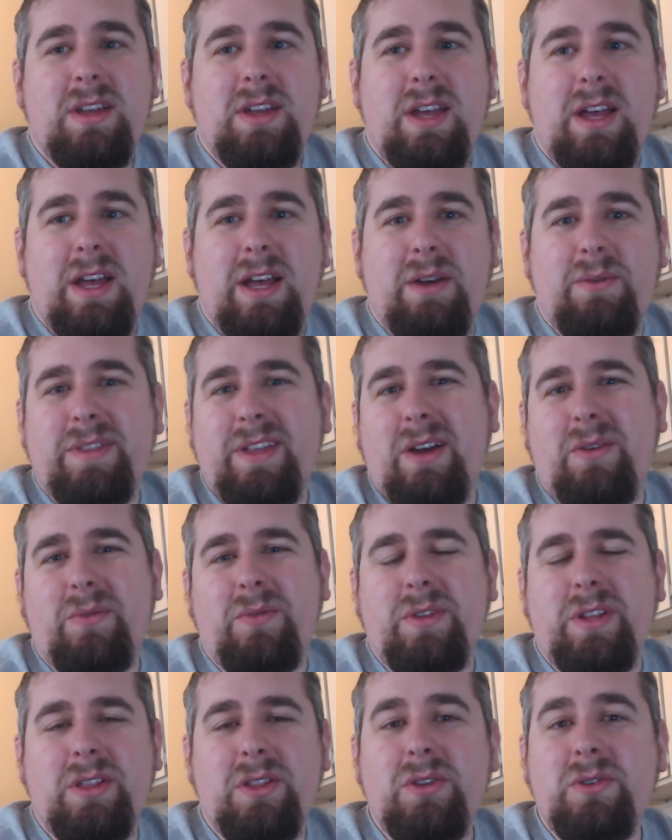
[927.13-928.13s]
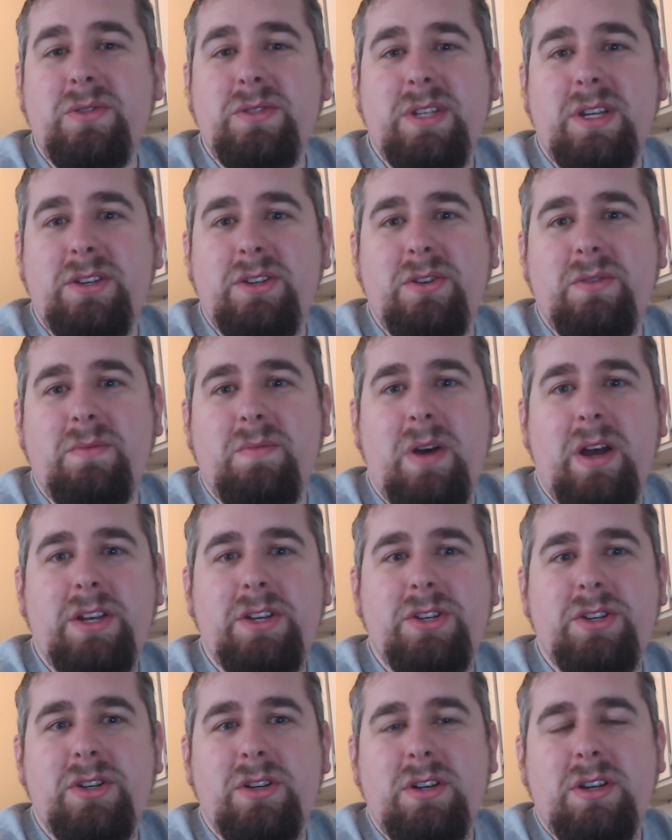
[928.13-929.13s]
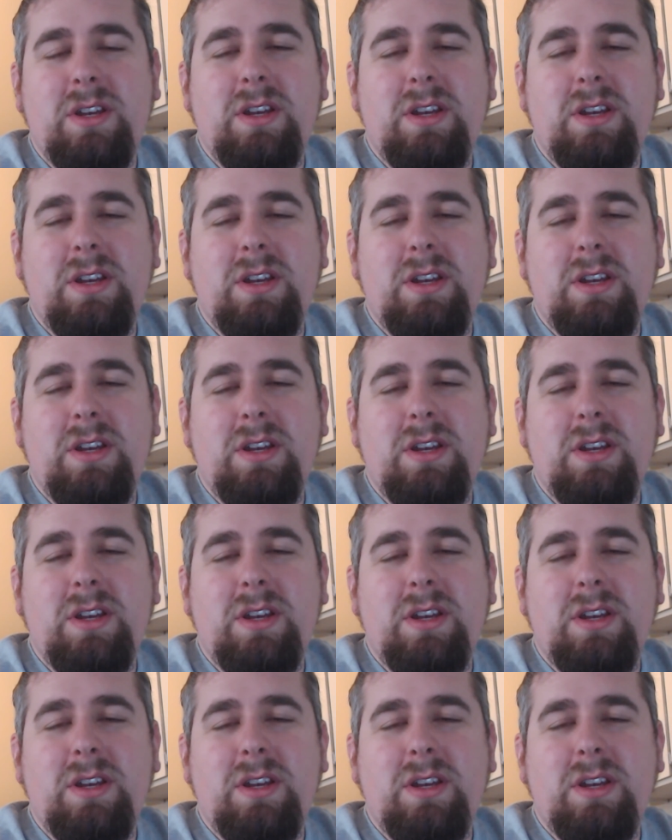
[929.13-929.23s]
uh, without really losing too much.